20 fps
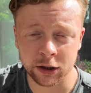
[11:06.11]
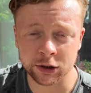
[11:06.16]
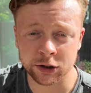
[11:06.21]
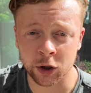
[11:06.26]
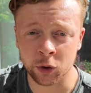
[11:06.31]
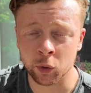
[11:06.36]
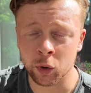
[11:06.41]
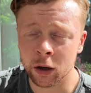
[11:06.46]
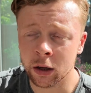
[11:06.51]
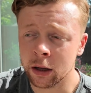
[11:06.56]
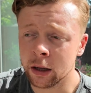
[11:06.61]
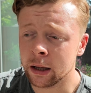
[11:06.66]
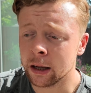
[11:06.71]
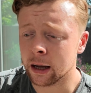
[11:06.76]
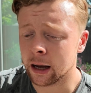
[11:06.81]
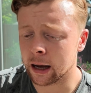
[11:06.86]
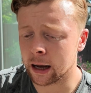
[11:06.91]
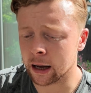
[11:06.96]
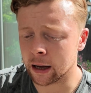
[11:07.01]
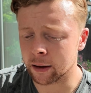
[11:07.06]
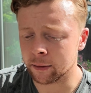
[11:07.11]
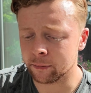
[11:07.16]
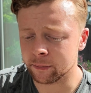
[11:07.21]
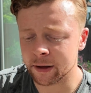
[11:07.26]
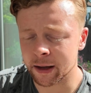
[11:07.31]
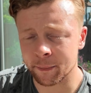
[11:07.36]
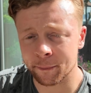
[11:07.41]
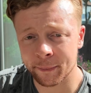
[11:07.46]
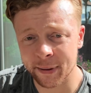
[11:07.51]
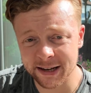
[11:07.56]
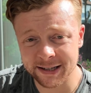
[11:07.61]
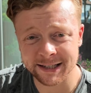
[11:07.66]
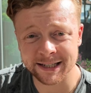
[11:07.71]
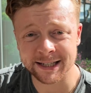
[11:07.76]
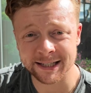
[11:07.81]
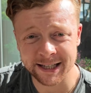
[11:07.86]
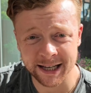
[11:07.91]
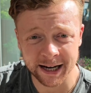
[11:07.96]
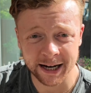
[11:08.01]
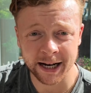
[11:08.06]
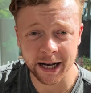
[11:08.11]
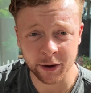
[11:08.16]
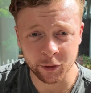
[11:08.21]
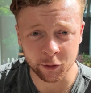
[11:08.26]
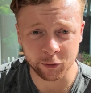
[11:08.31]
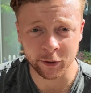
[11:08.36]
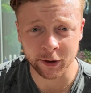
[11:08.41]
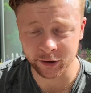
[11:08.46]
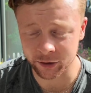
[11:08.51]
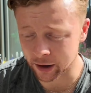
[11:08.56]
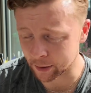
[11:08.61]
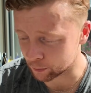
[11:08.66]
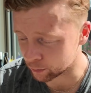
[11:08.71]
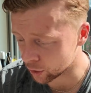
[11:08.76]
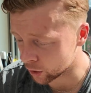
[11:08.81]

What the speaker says: So yeah, best to steer clear of things like